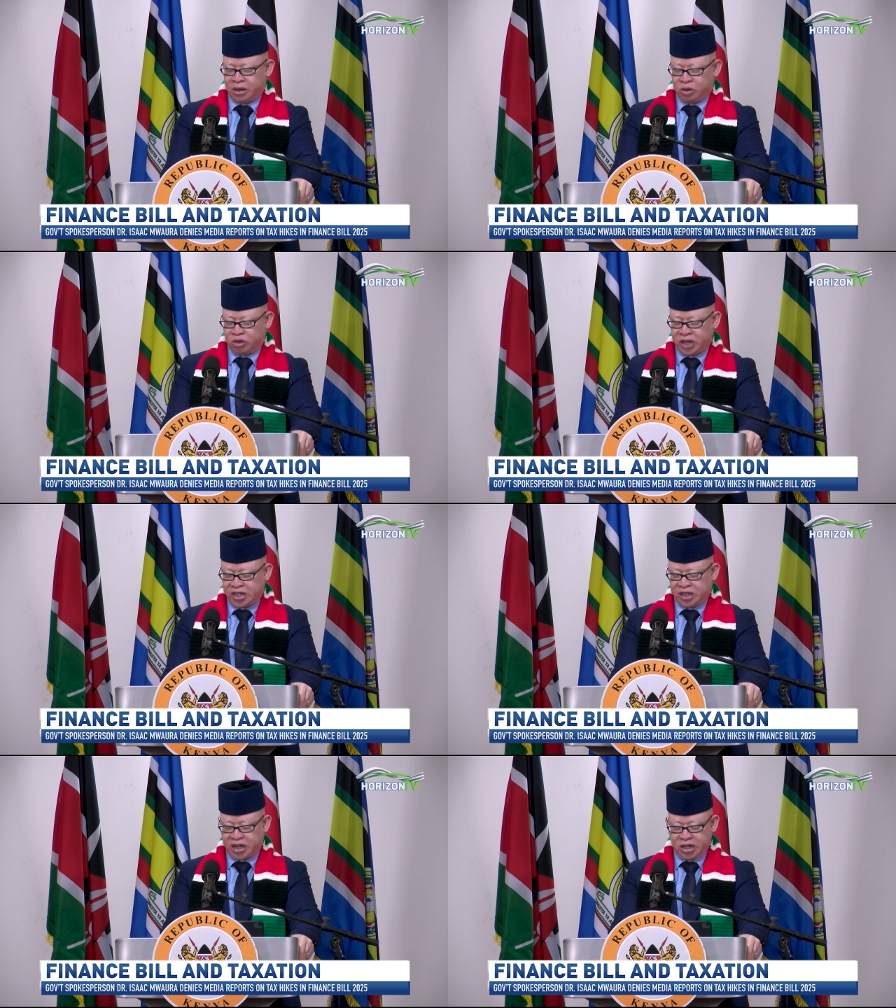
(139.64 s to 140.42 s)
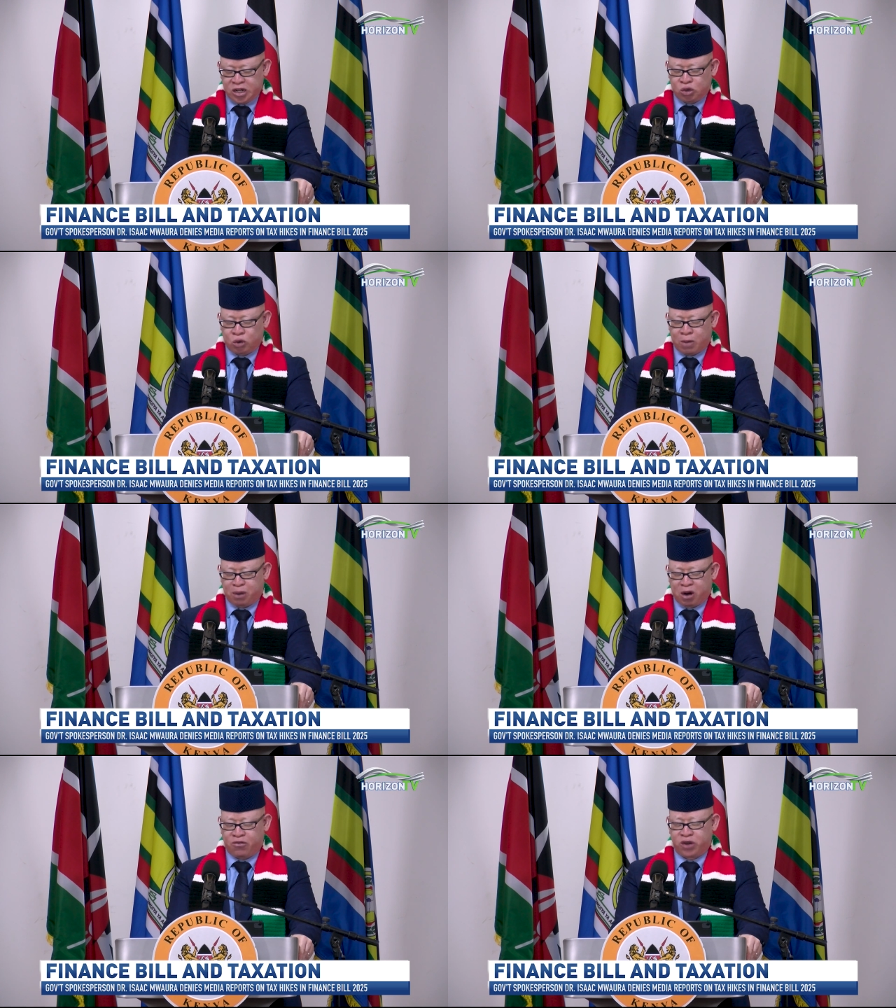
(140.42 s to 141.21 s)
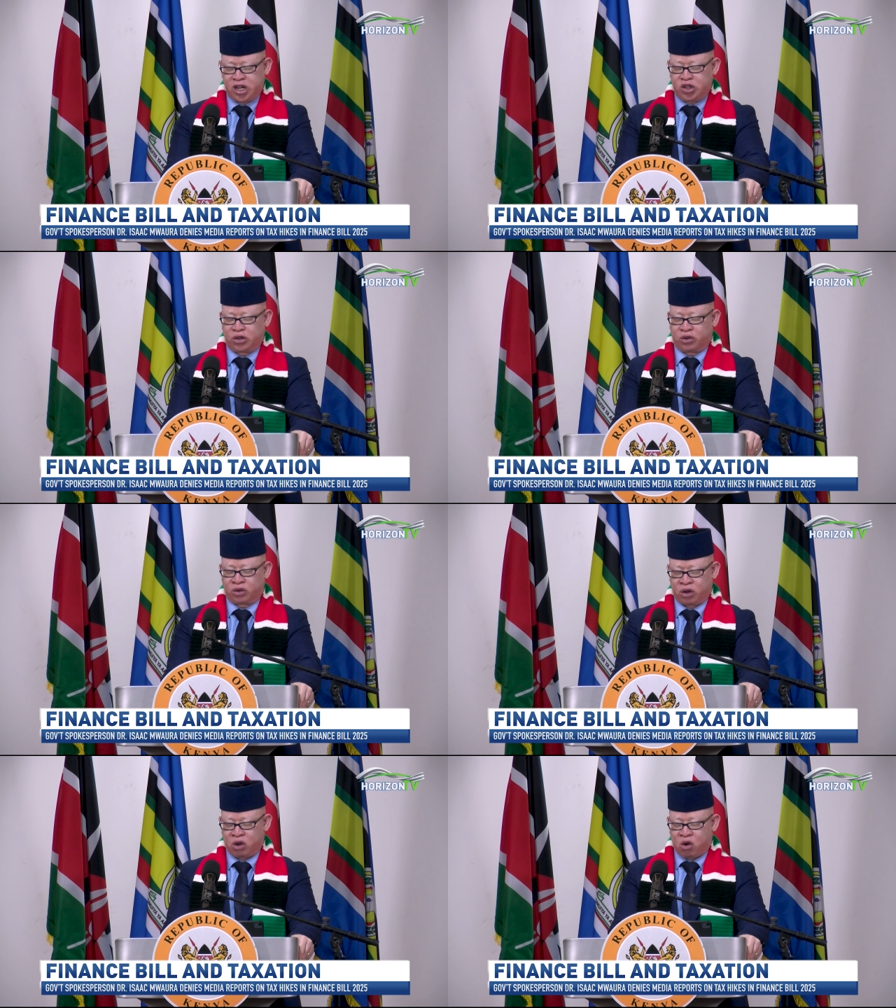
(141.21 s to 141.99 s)
sector into a powerful engine
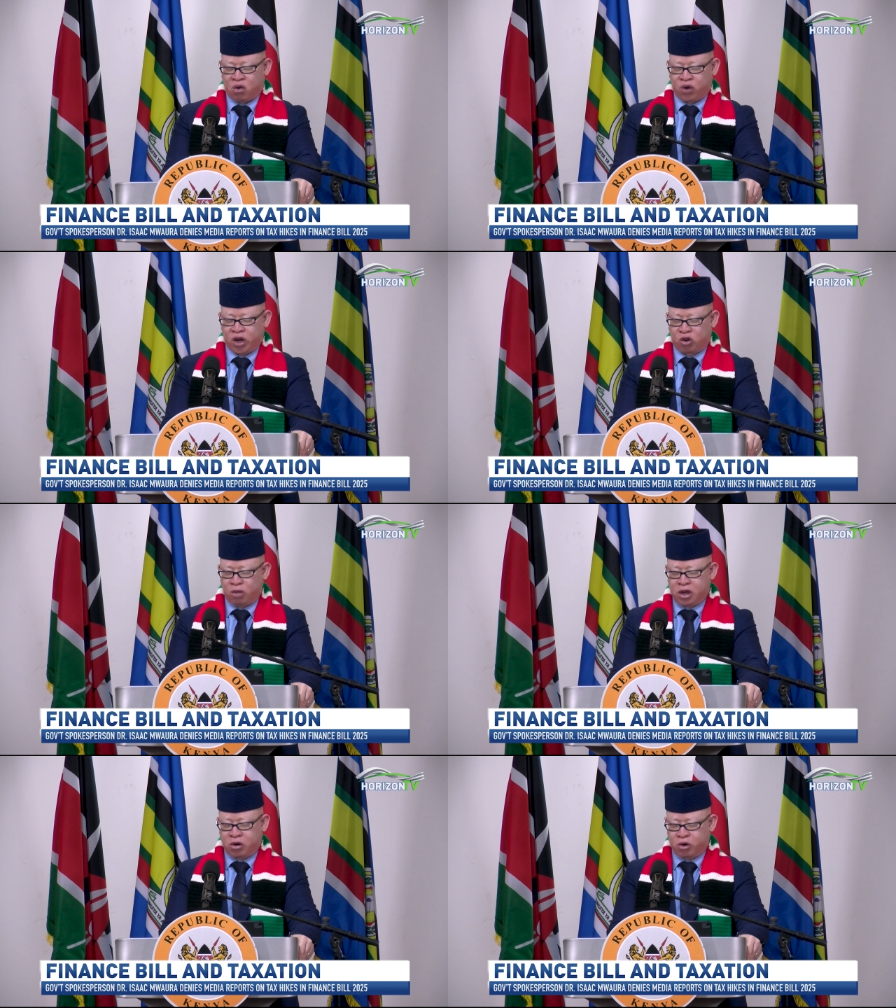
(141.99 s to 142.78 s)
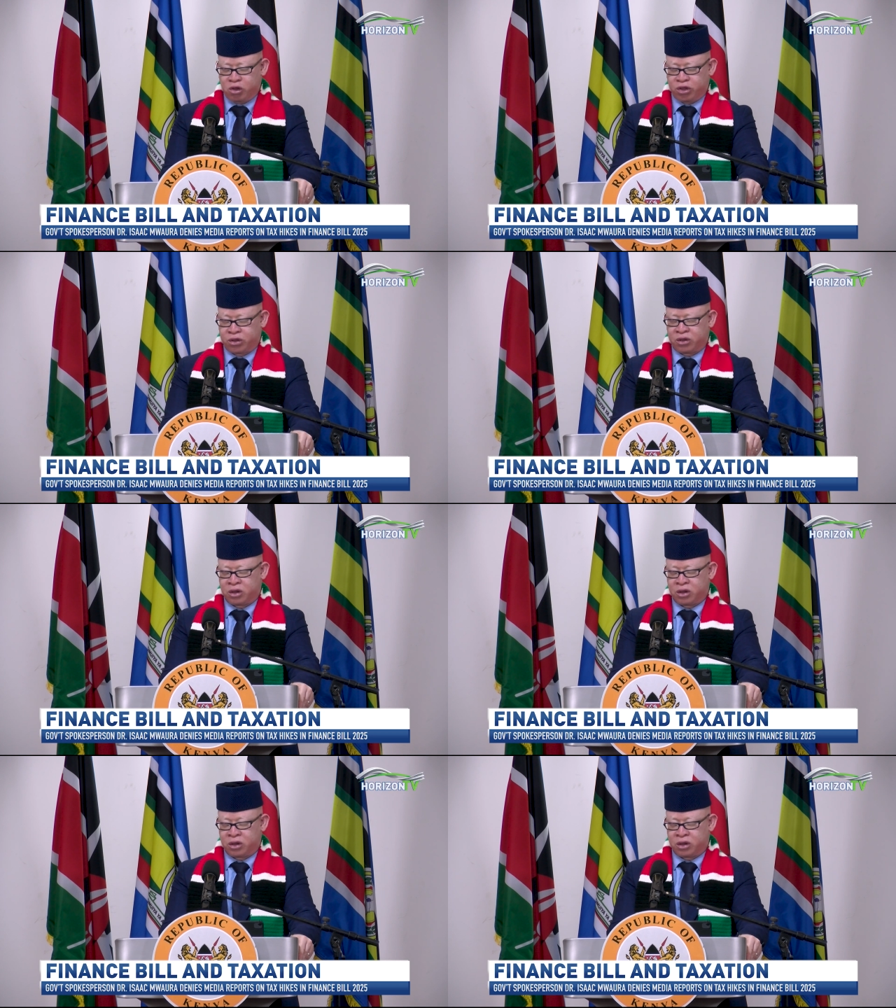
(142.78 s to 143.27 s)
for economic growth,